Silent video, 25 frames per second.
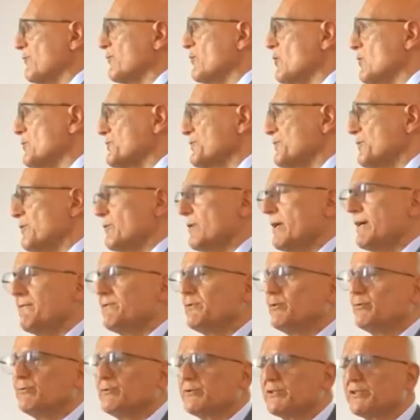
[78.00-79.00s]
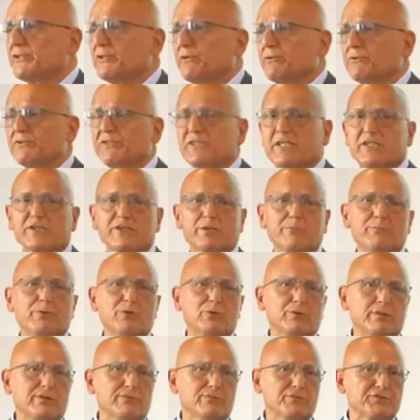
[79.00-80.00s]
of course you have to restore such a
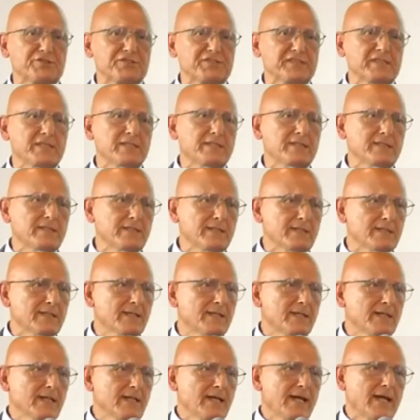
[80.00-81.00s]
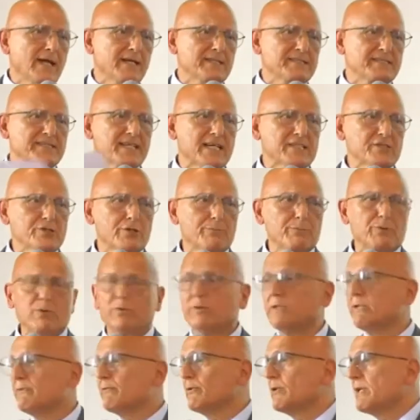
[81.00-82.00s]
beautiful city and such a
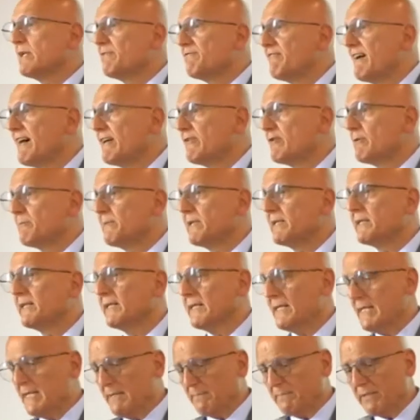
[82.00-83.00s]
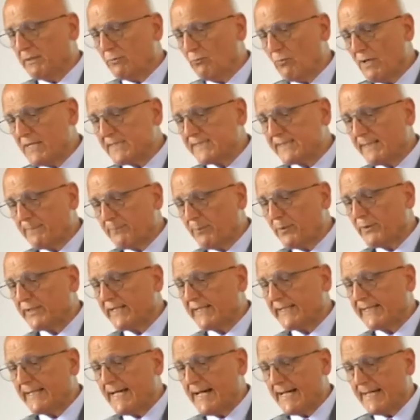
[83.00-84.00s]
beautiful environment. But once upon
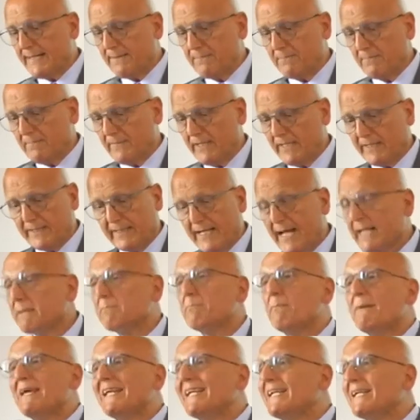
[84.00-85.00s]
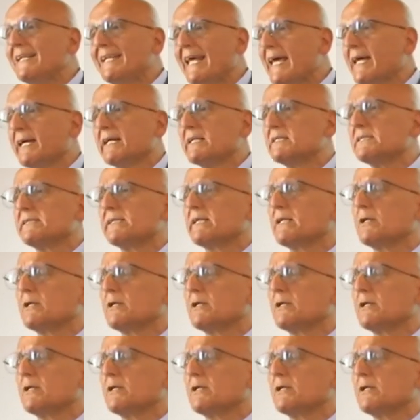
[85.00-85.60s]
a time, and not many decades